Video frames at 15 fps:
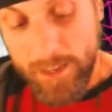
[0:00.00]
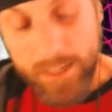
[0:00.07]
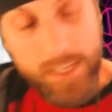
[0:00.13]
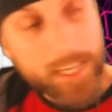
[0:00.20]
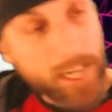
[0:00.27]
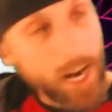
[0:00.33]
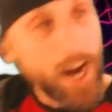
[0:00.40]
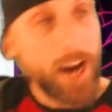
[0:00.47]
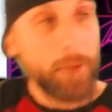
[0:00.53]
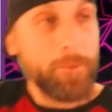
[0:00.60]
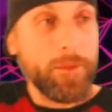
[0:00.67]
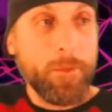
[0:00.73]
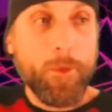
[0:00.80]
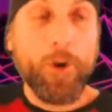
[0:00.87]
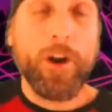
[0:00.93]
God,
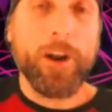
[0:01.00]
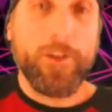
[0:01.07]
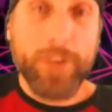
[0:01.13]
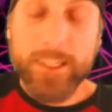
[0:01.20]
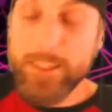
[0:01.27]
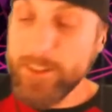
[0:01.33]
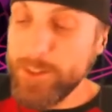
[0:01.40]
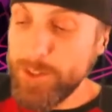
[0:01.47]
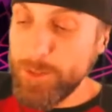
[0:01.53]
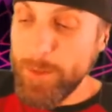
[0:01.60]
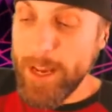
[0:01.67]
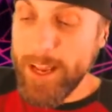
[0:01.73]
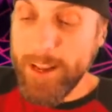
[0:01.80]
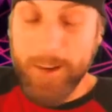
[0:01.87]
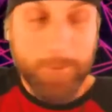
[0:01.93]
the more I research,
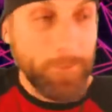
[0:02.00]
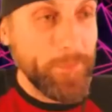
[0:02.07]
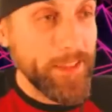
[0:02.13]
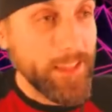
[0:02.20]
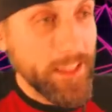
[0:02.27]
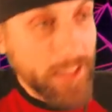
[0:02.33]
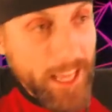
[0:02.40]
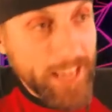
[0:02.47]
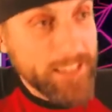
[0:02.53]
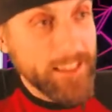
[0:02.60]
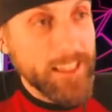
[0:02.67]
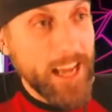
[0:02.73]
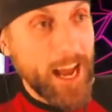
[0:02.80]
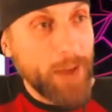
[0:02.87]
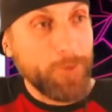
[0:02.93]
man, the
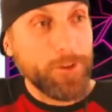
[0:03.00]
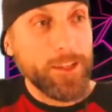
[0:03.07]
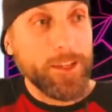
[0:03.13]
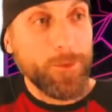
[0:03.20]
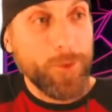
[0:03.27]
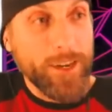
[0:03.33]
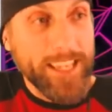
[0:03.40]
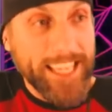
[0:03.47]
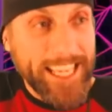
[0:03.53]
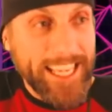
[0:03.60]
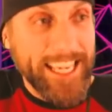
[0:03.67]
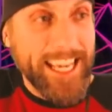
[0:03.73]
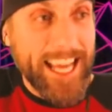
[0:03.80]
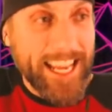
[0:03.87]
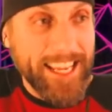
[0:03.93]
less I really want to
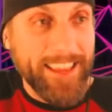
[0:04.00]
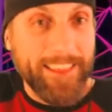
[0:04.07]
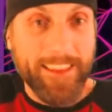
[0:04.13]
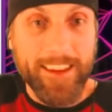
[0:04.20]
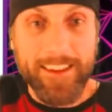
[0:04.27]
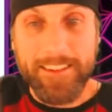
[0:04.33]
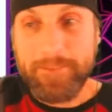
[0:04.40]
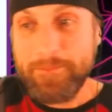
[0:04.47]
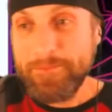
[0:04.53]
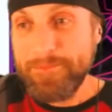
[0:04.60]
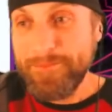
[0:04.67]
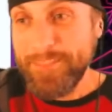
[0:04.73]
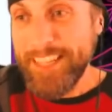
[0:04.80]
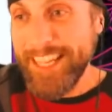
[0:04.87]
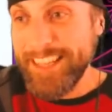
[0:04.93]
eat anything
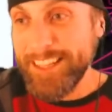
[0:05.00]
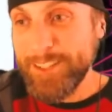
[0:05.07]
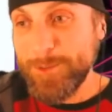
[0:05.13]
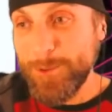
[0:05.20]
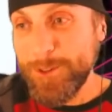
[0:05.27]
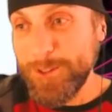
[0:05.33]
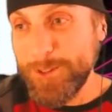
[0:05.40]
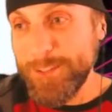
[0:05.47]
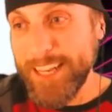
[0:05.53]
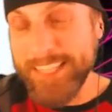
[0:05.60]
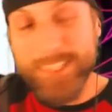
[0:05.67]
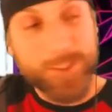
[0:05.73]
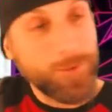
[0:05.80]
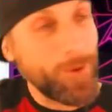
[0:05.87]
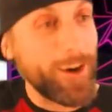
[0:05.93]
in this world. I
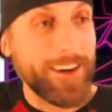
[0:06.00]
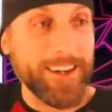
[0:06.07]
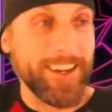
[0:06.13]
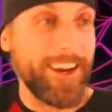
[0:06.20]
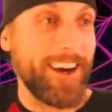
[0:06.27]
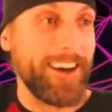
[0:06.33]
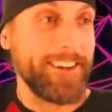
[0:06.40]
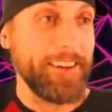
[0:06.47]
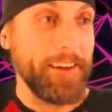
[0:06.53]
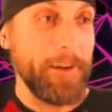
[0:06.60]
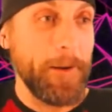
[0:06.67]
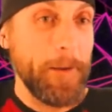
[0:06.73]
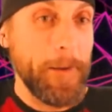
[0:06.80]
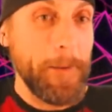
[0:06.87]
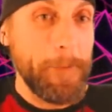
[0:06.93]
swear to God.
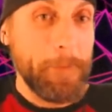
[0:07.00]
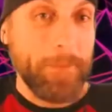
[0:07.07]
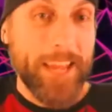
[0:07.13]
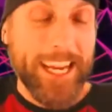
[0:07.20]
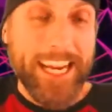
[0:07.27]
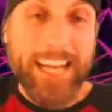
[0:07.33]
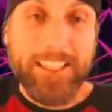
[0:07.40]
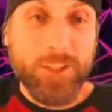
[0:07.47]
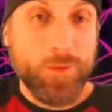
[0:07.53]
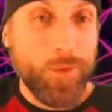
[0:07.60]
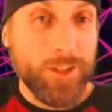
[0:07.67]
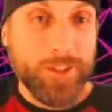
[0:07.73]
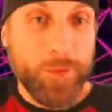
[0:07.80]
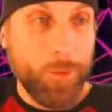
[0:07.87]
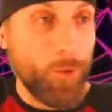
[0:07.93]
Like, I just
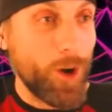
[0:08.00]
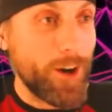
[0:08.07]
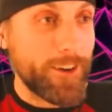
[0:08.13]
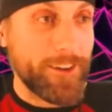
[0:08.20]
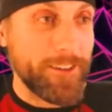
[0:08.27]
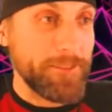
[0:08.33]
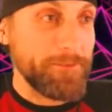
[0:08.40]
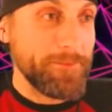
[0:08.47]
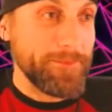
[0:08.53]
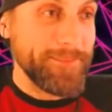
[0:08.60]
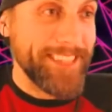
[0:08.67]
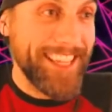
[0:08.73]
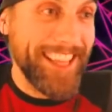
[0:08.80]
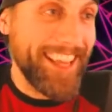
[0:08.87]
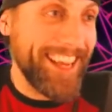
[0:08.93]
want some water.
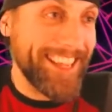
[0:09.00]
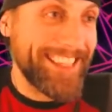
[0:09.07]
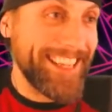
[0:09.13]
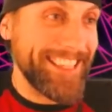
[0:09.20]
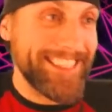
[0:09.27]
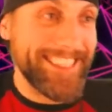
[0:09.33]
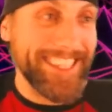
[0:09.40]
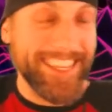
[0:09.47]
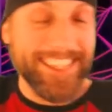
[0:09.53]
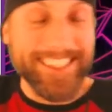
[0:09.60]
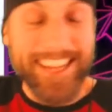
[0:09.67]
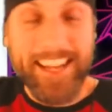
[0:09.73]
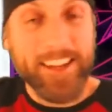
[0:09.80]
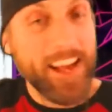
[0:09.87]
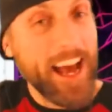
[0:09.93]
Like, that's it.
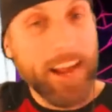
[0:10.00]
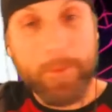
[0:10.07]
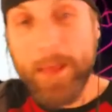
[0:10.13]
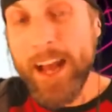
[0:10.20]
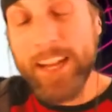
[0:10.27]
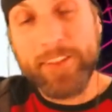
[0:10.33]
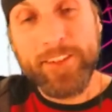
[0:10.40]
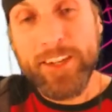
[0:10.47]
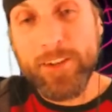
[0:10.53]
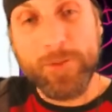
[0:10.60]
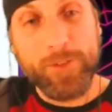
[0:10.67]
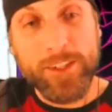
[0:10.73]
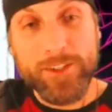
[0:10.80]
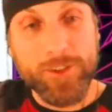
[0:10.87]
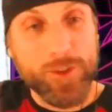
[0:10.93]
And I'm not even going to
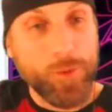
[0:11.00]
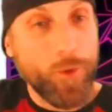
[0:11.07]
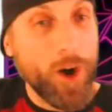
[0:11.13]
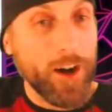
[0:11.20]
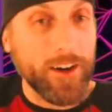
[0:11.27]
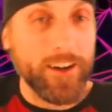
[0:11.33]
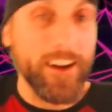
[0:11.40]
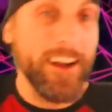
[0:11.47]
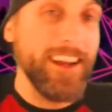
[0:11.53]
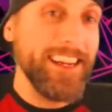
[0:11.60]
research water.